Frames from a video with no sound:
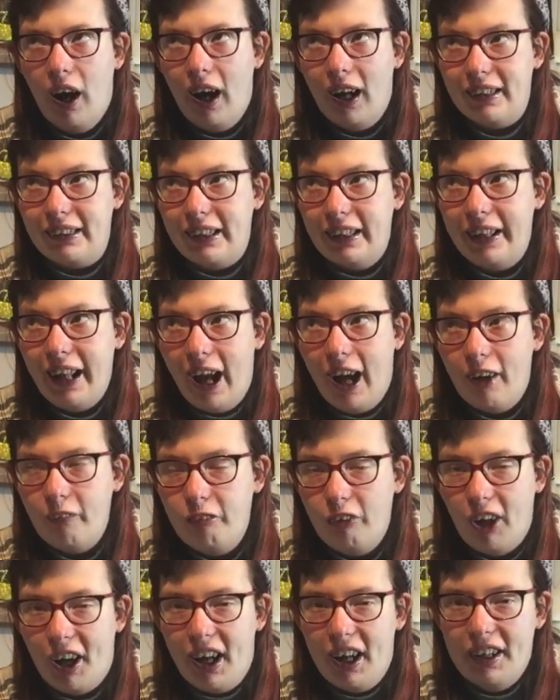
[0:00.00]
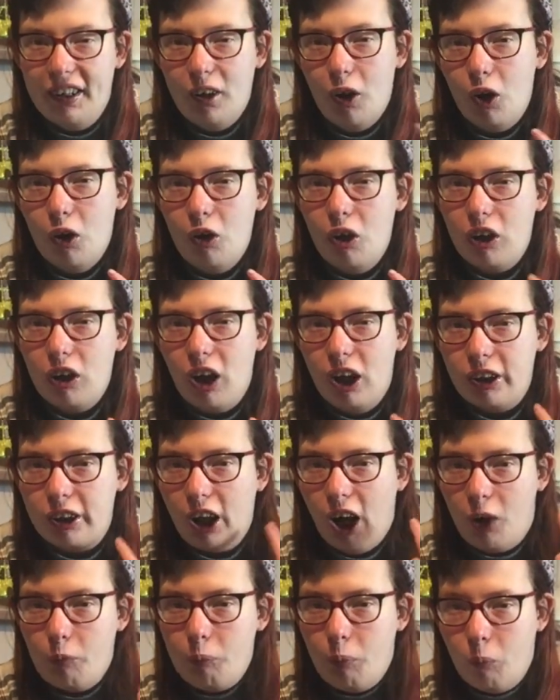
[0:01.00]
did have like a
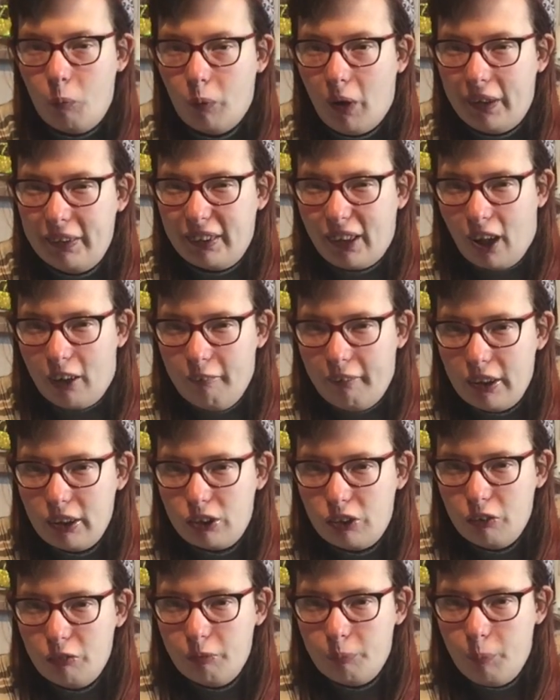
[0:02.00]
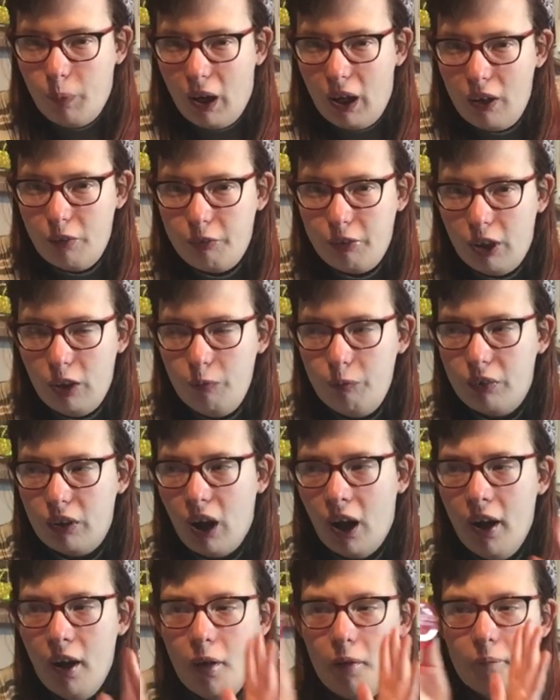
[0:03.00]
couple One Direction perfumes,
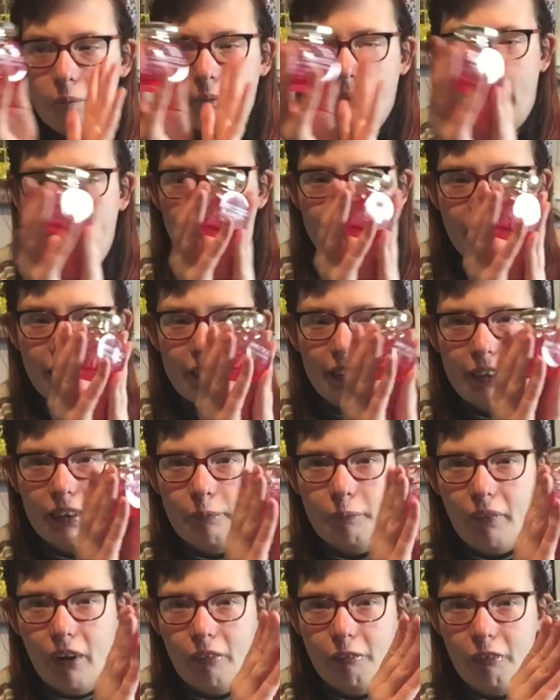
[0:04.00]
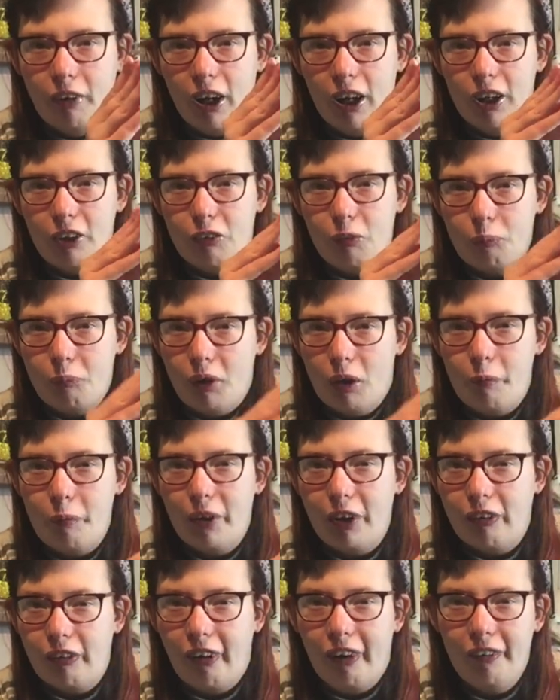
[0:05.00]
but this is my first
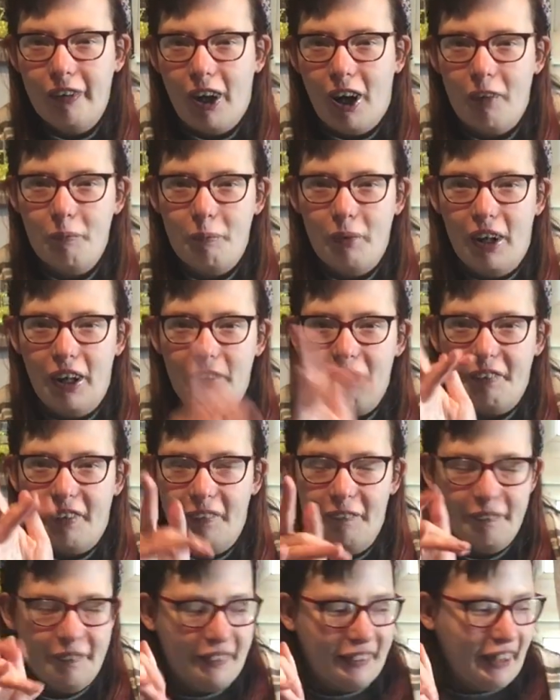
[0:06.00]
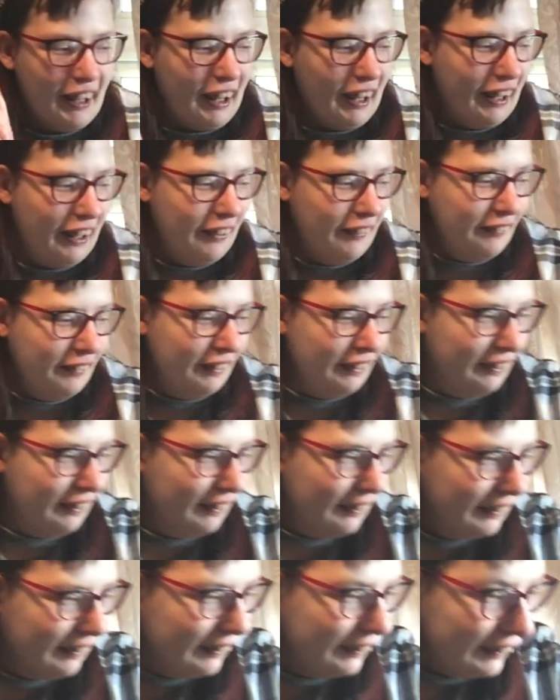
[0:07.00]
proper grown up perfume, so
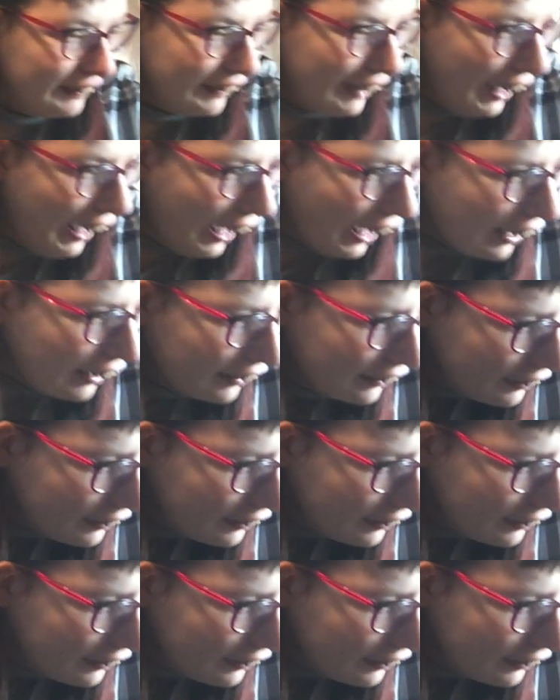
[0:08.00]
yeah.